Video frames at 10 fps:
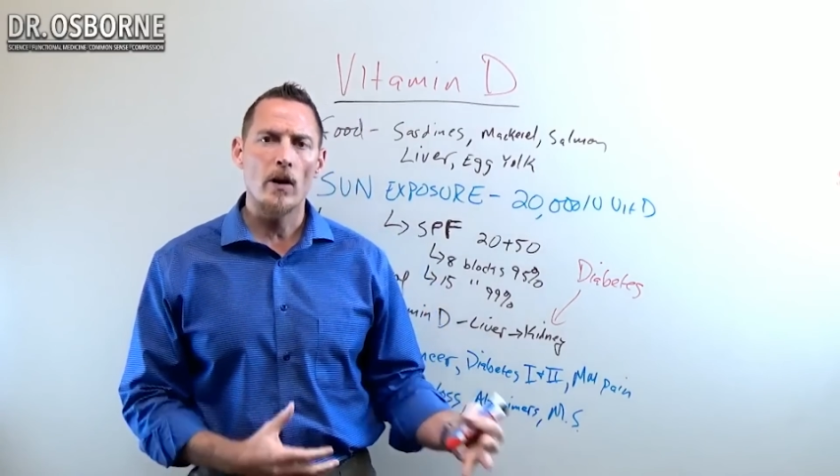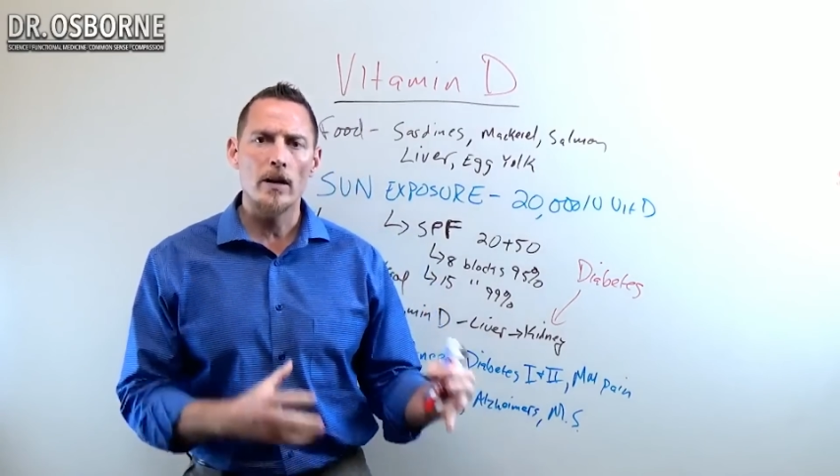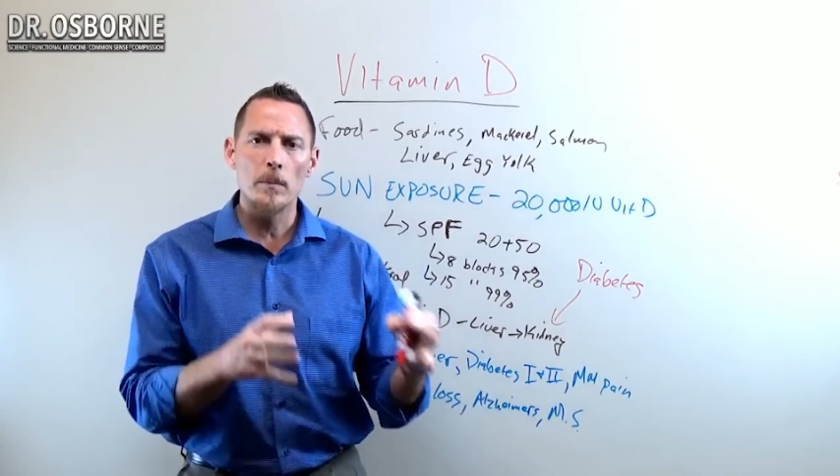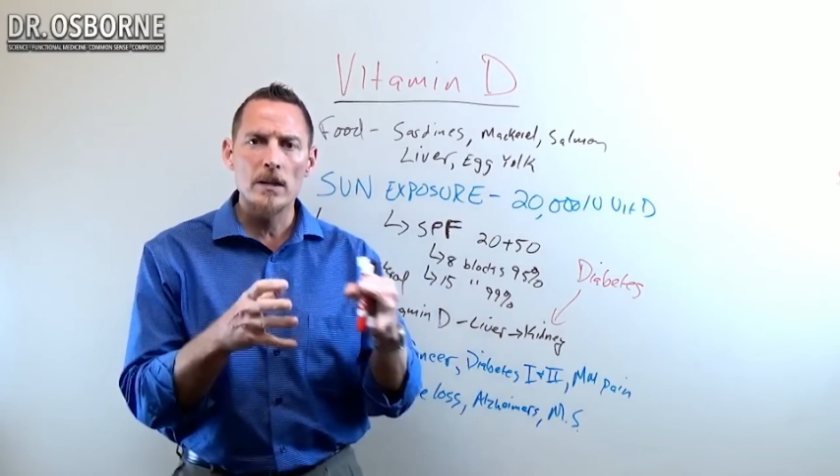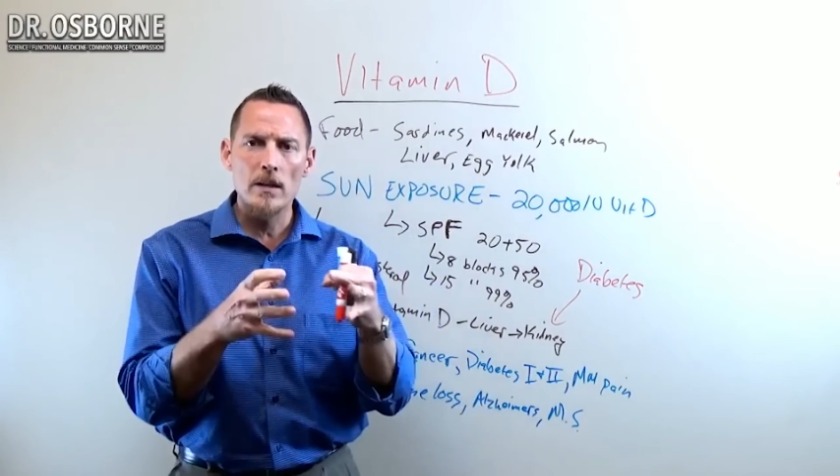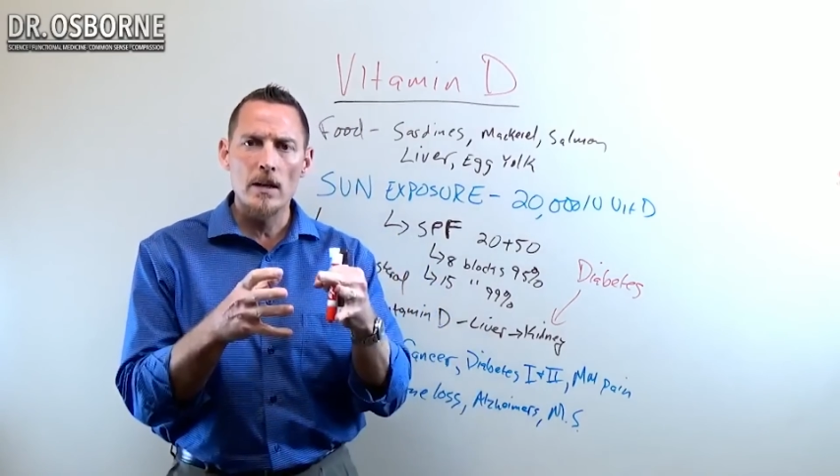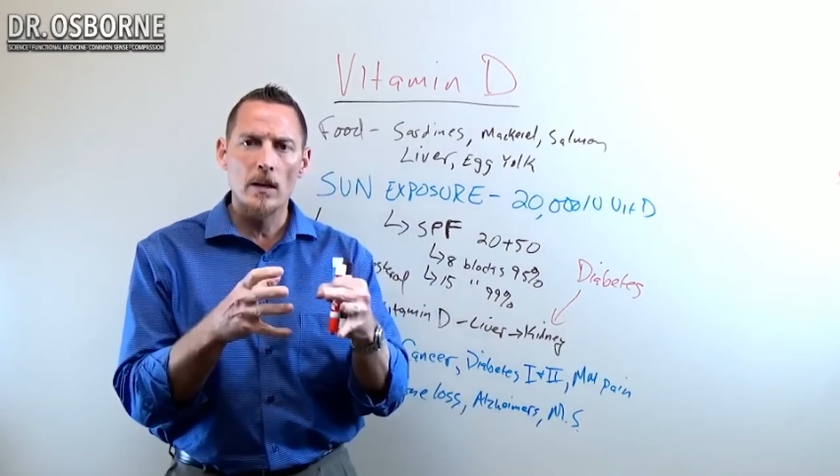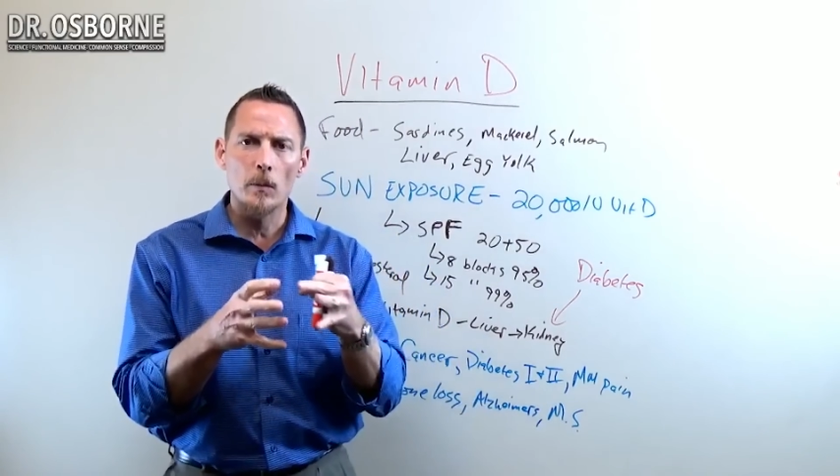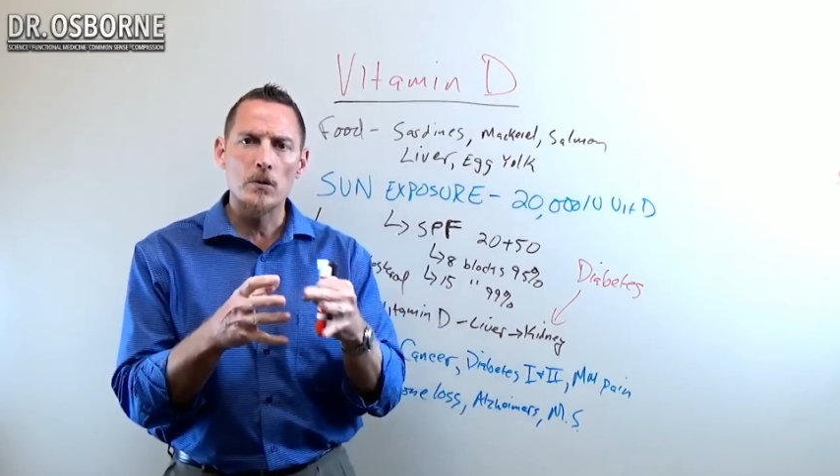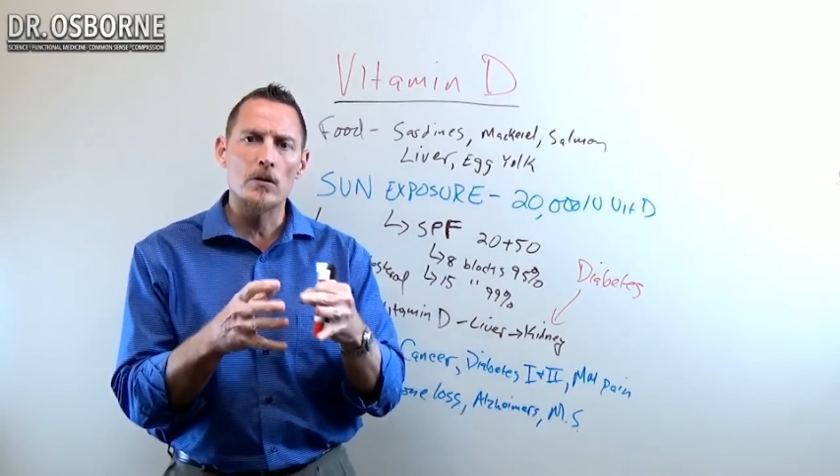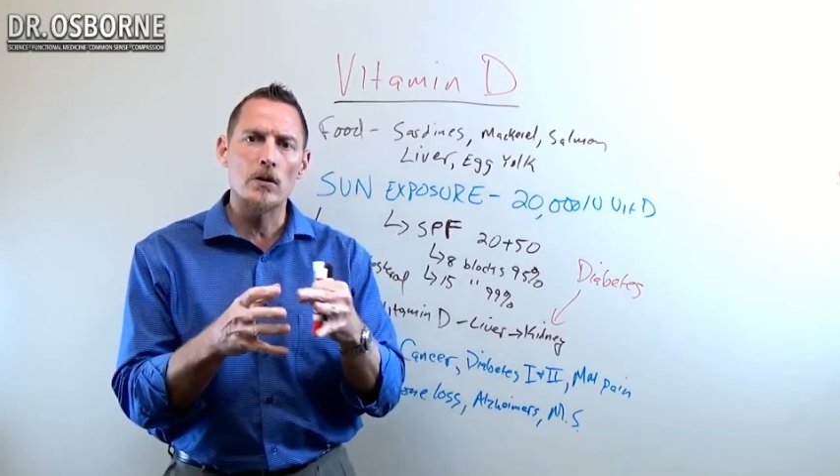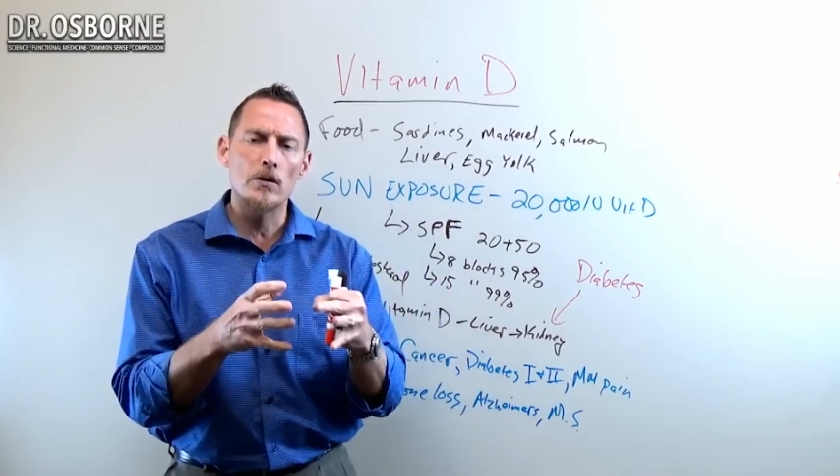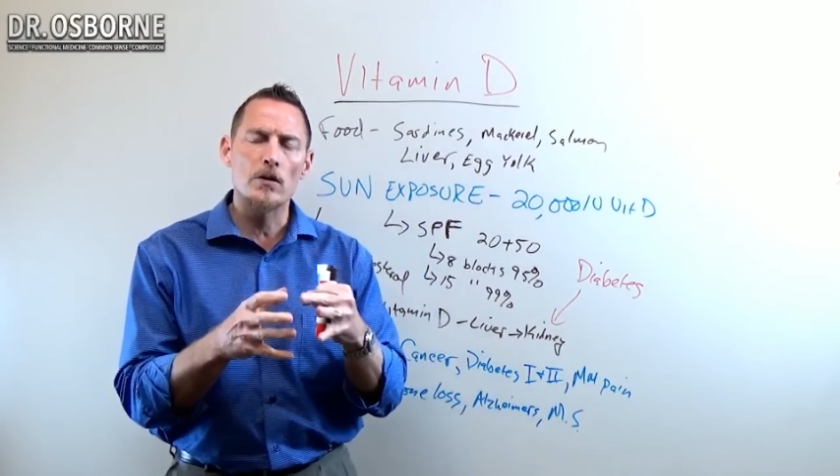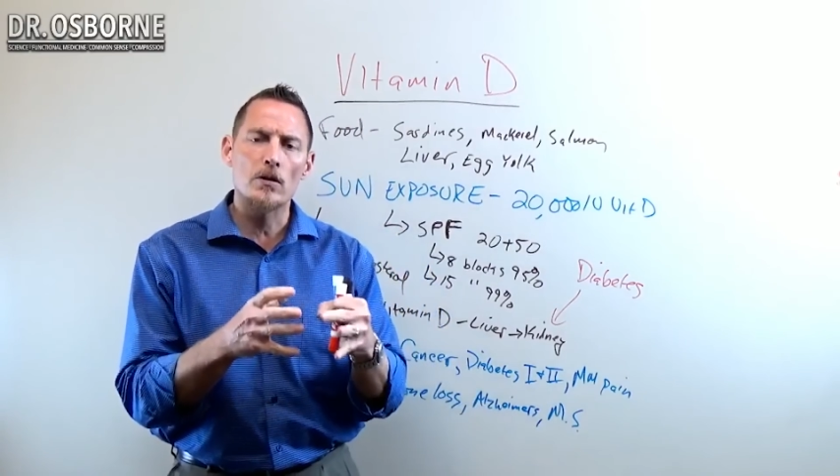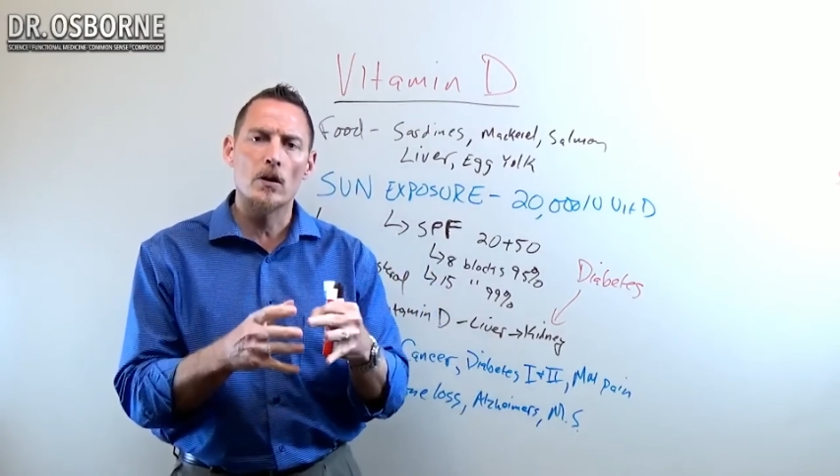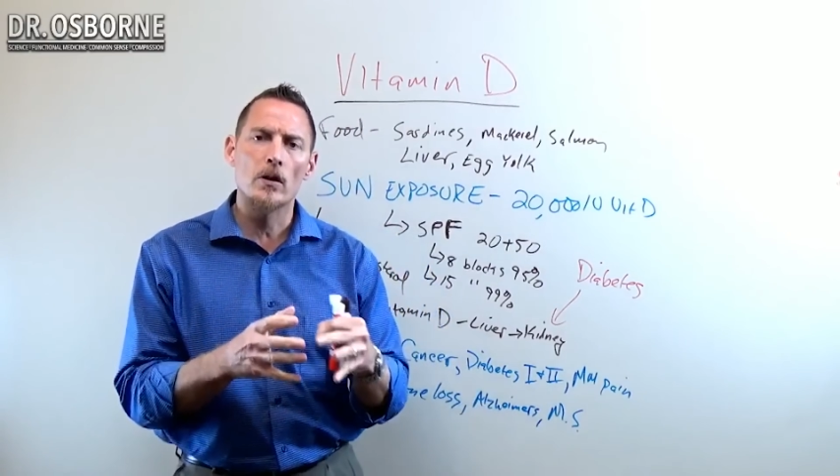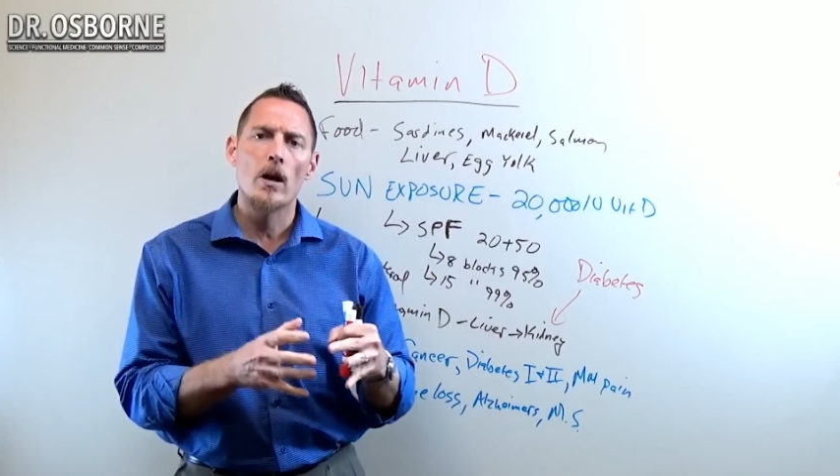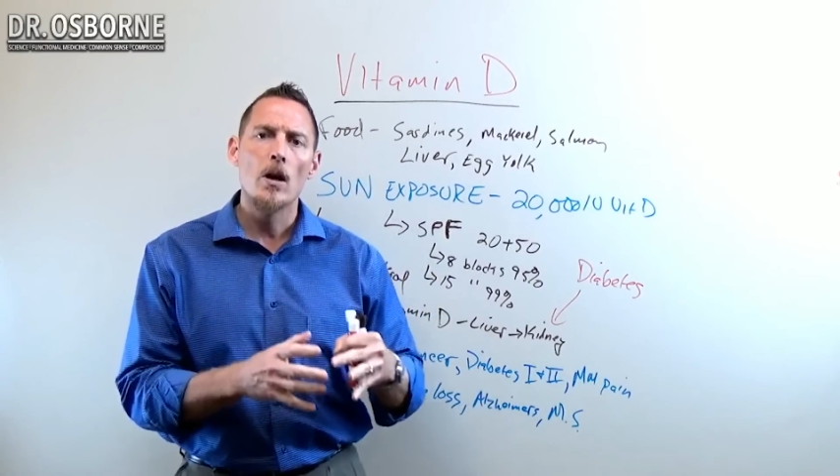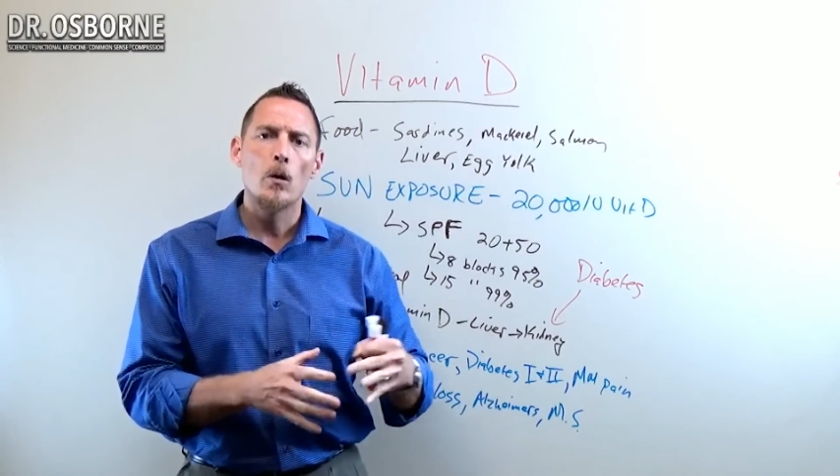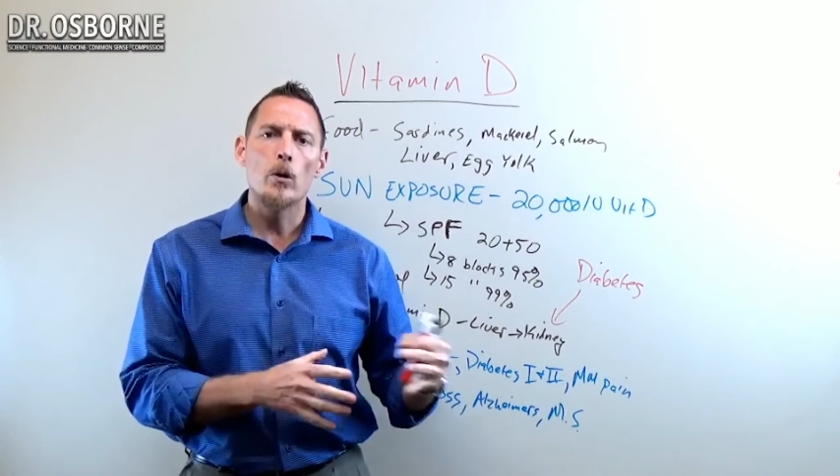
Vitamin D helps to discern